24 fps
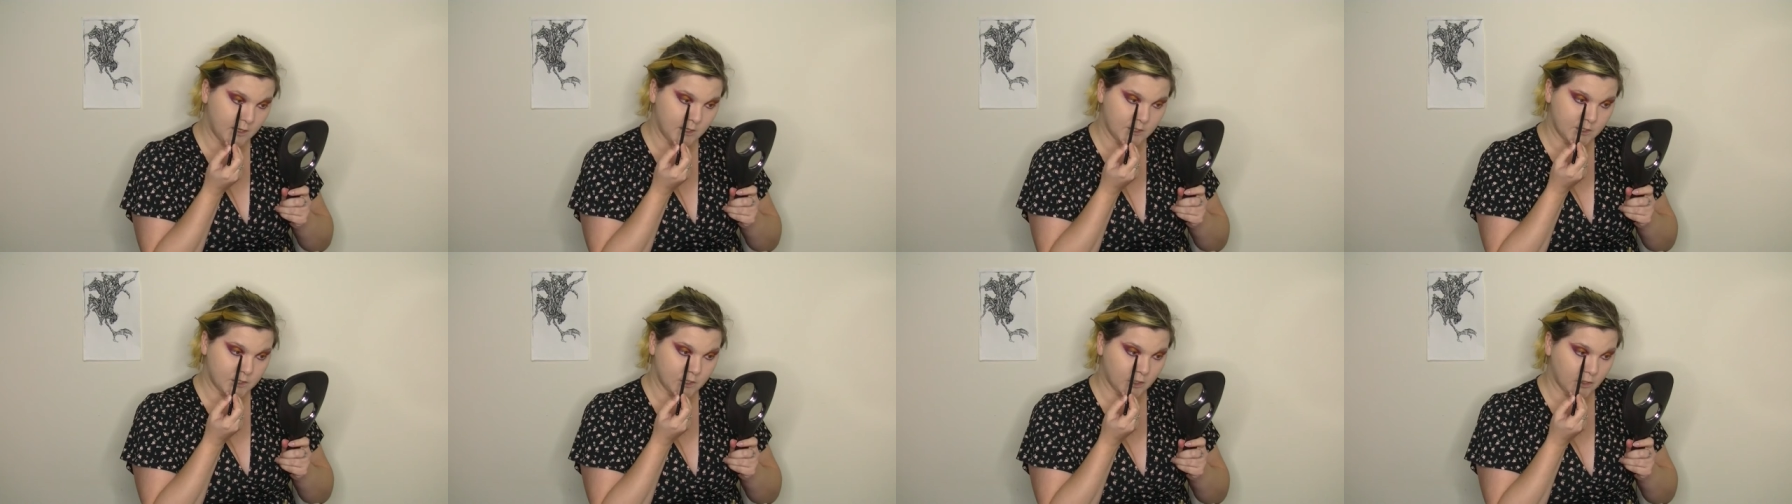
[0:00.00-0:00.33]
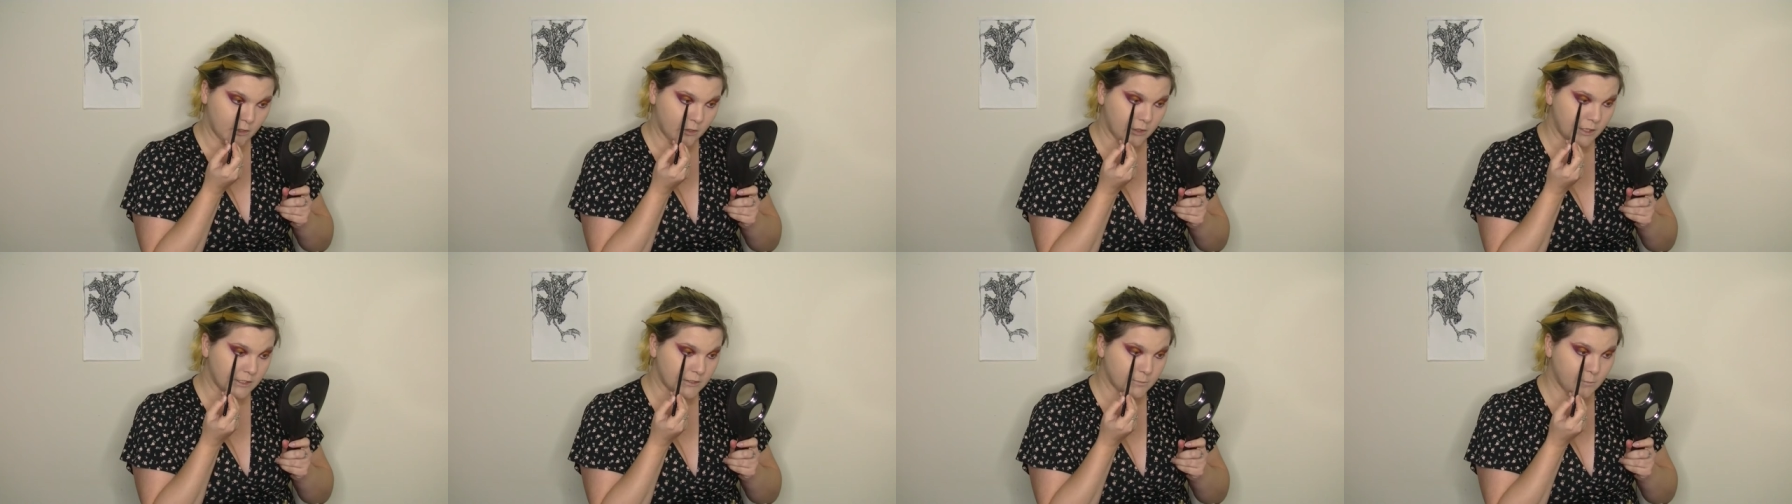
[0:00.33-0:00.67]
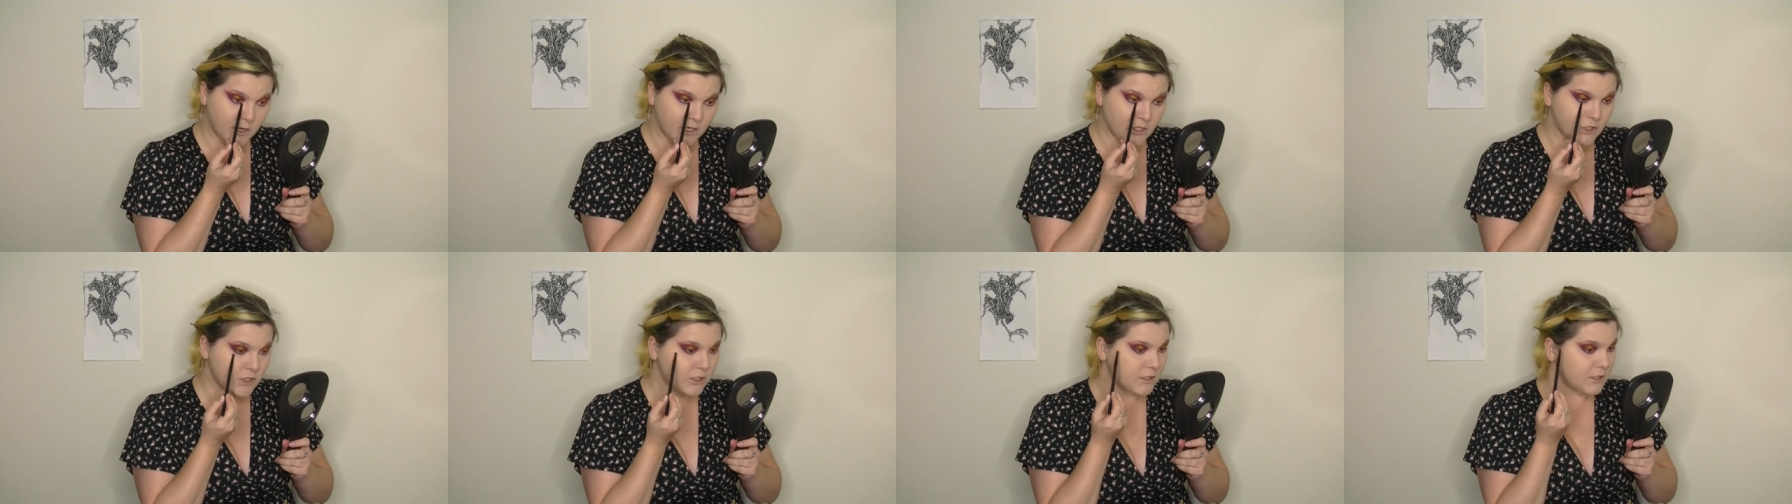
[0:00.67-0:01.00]
So it's
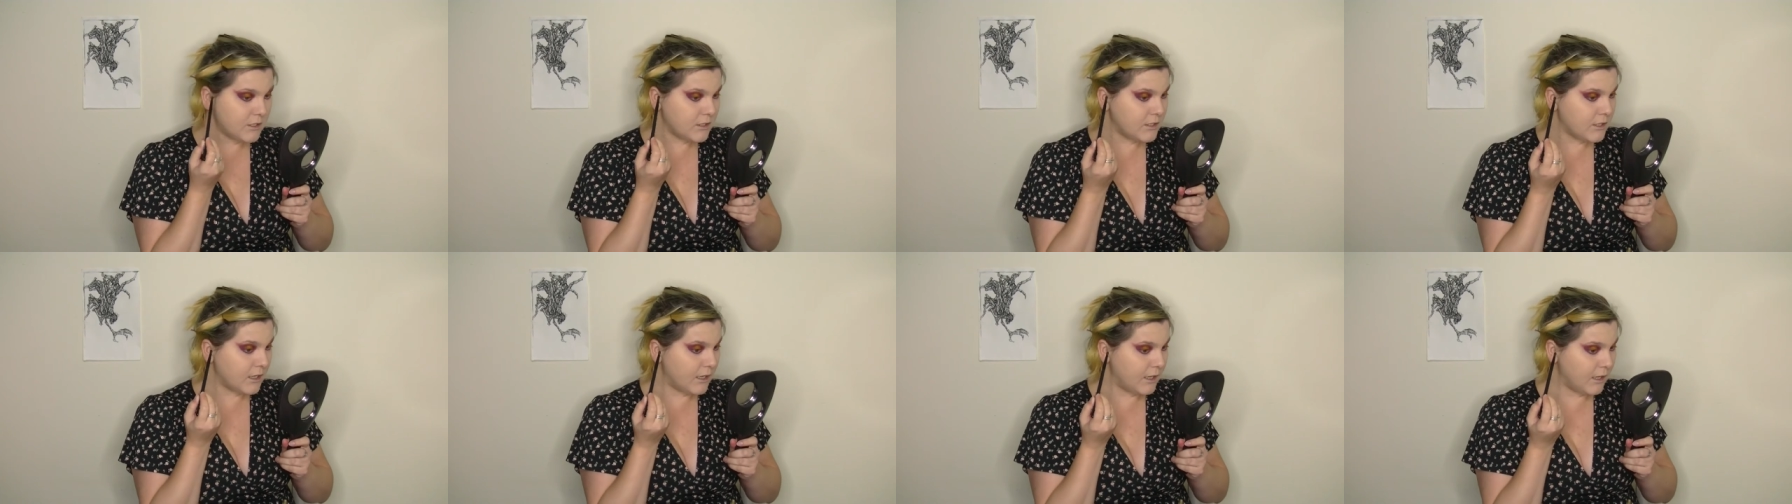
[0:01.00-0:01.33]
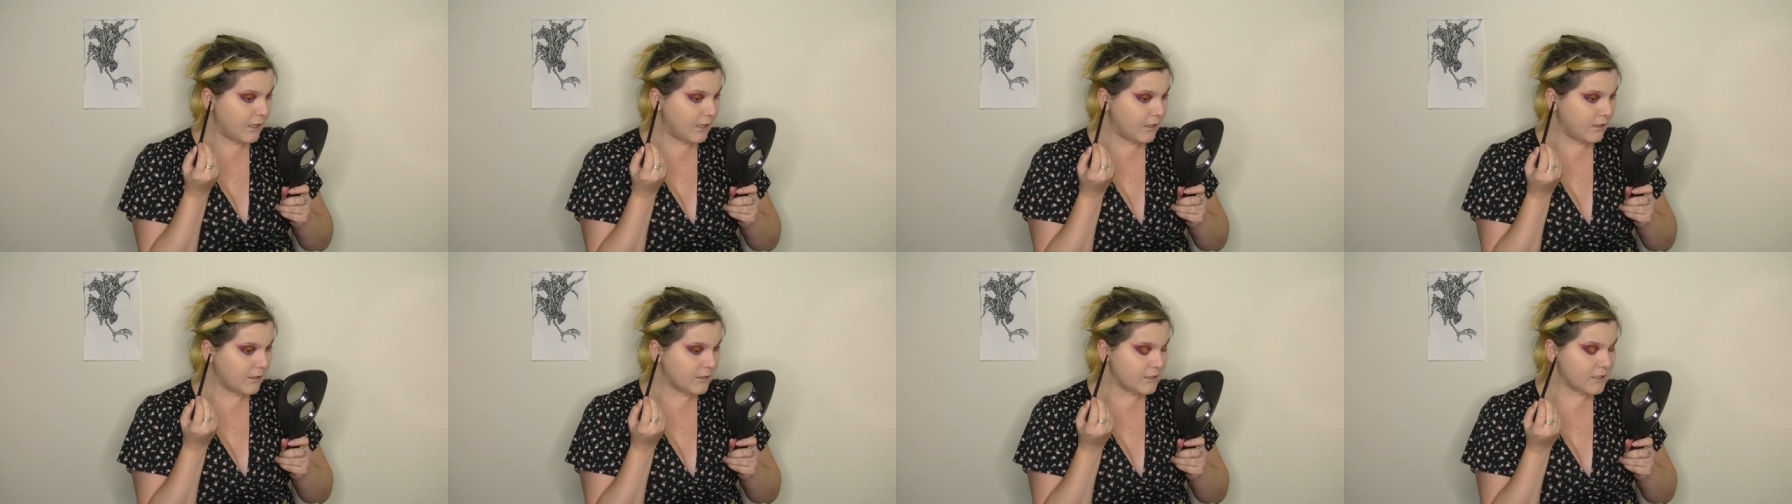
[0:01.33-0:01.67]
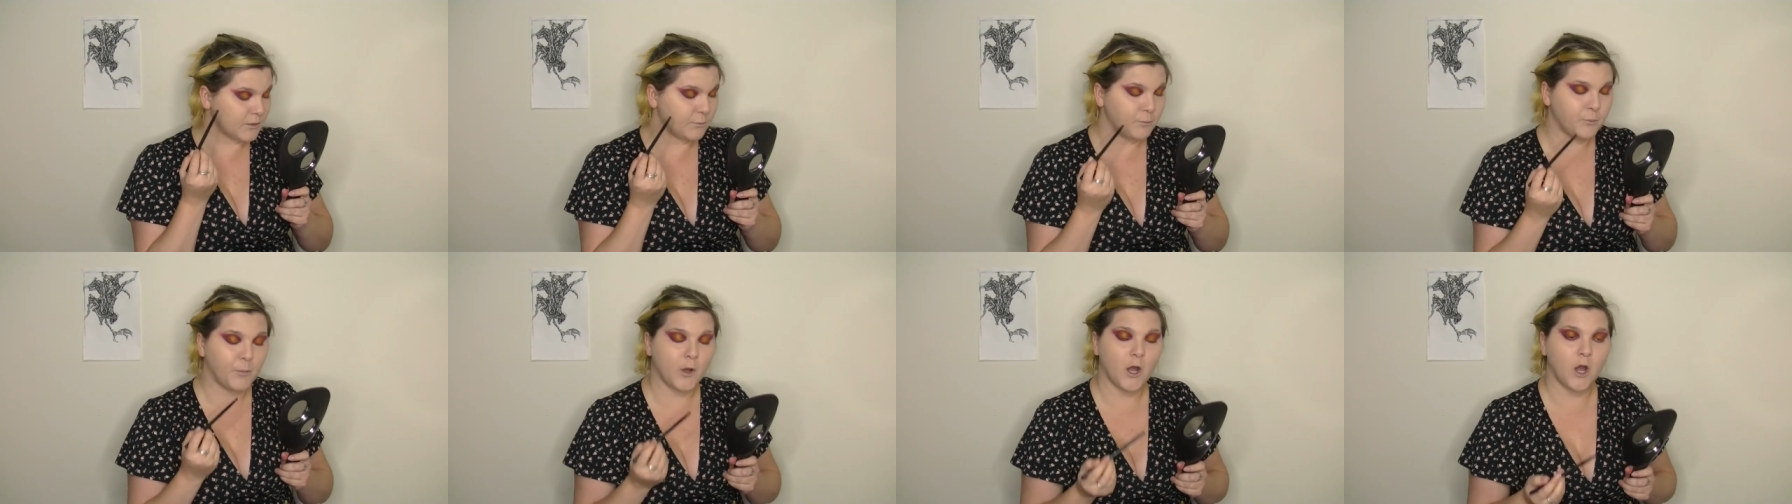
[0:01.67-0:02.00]
mentioned in
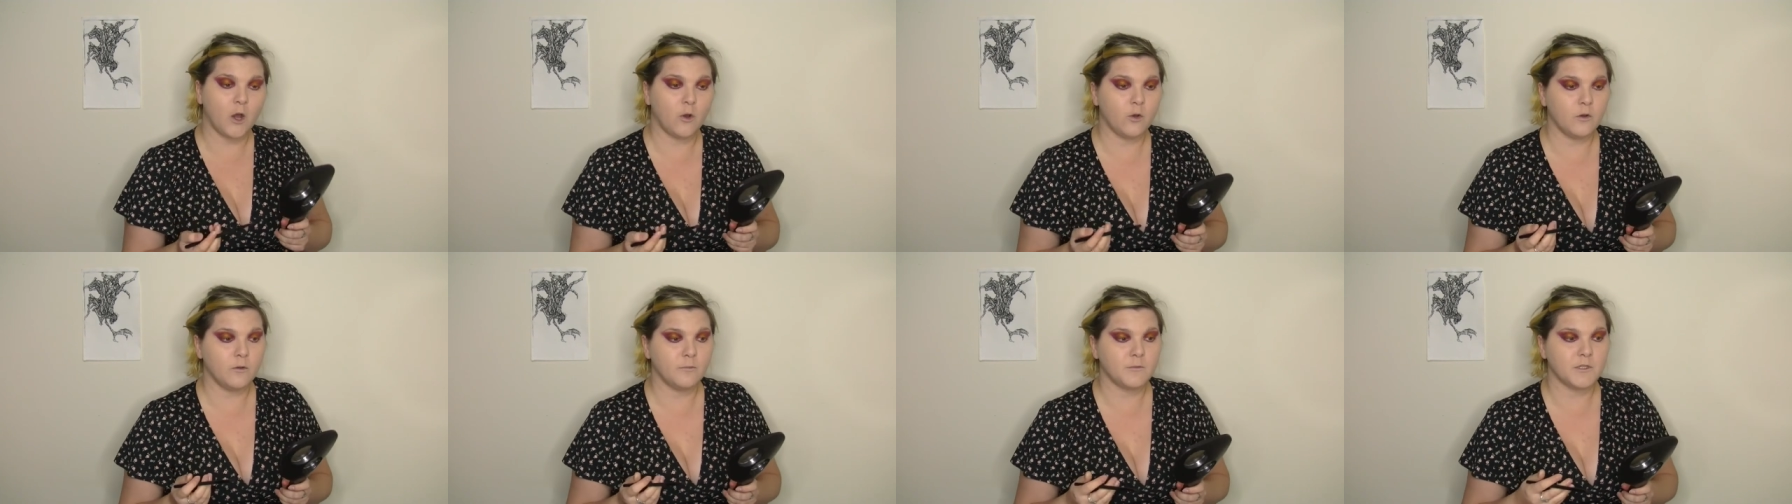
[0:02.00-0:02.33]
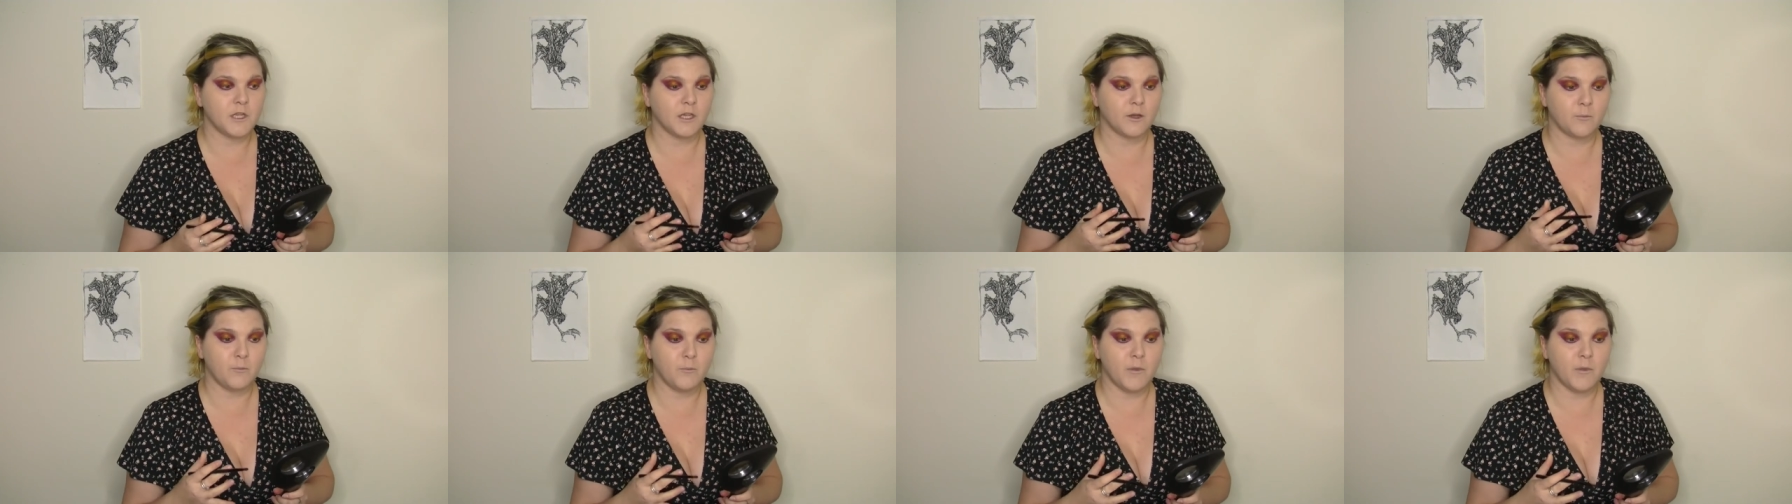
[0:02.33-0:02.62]
some poems like